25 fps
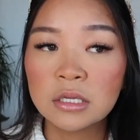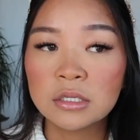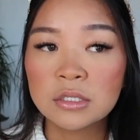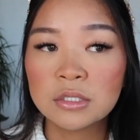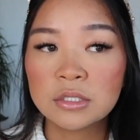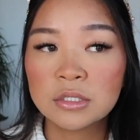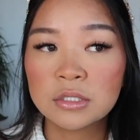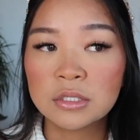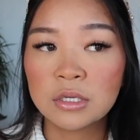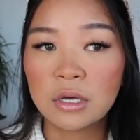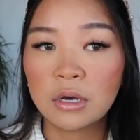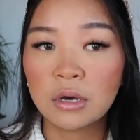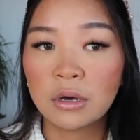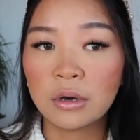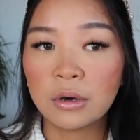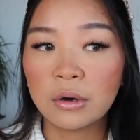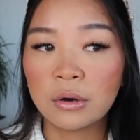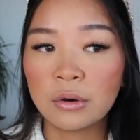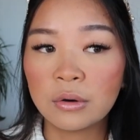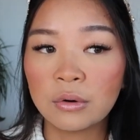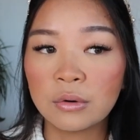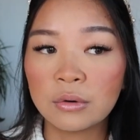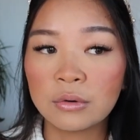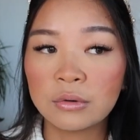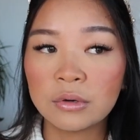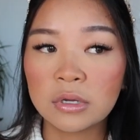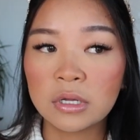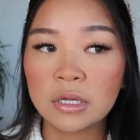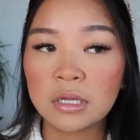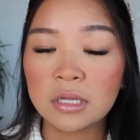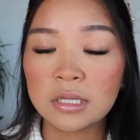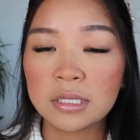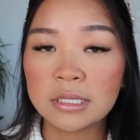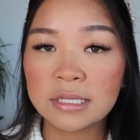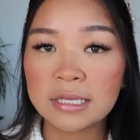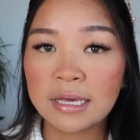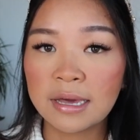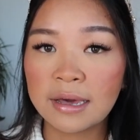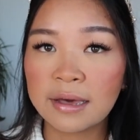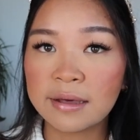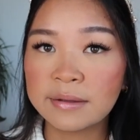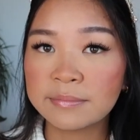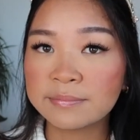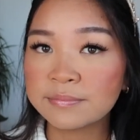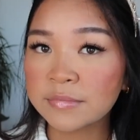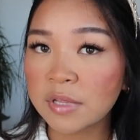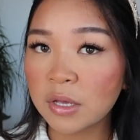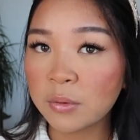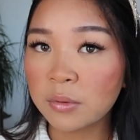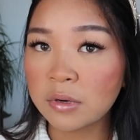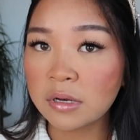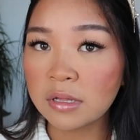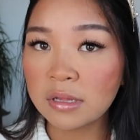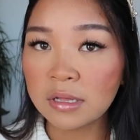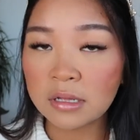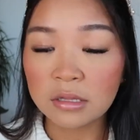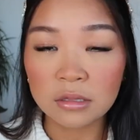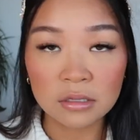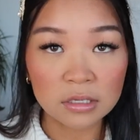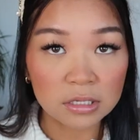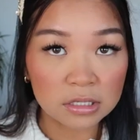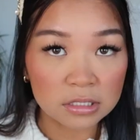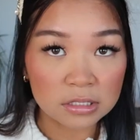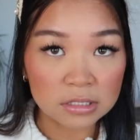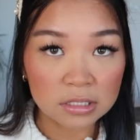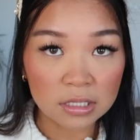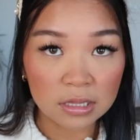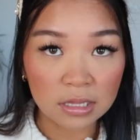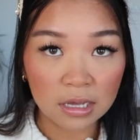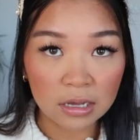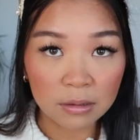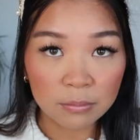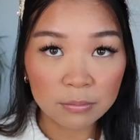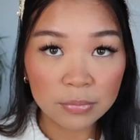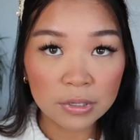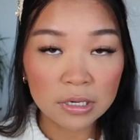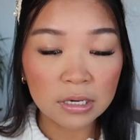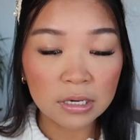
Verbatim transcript: So yeah, I want to like look into that,